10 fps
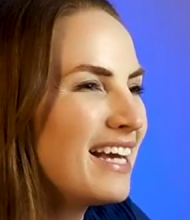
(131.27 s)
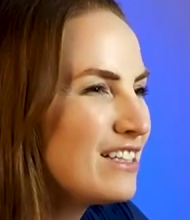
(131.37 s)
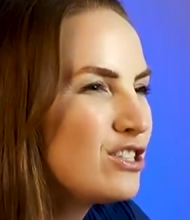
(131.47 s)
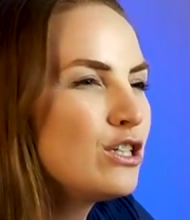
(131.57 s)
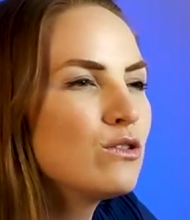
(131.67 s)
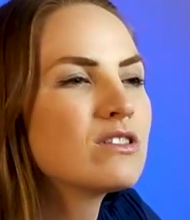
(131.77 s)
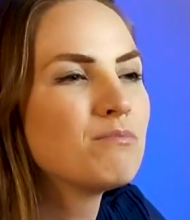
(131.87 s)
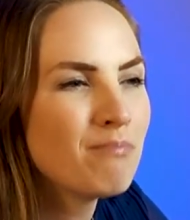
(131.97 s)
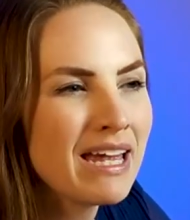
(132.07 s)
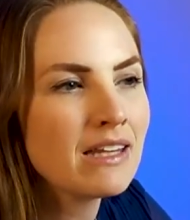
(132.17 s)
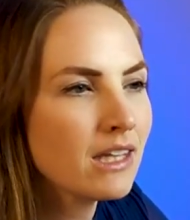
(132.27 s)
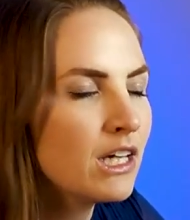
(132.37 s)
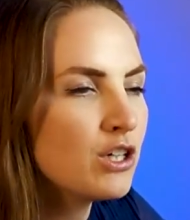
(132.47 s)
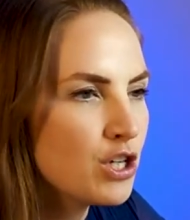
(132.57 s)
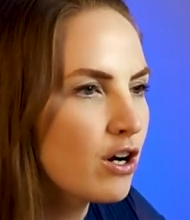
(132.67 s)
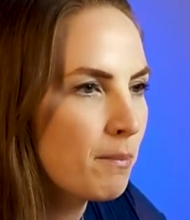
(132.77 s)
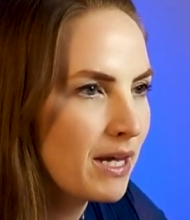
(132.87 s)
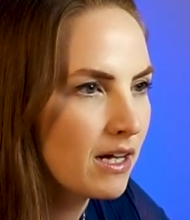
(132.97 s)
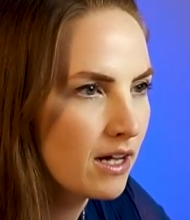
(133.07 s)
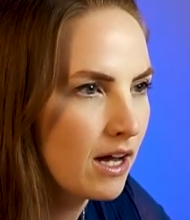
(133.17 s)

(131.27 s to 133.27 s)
It's used mainly in European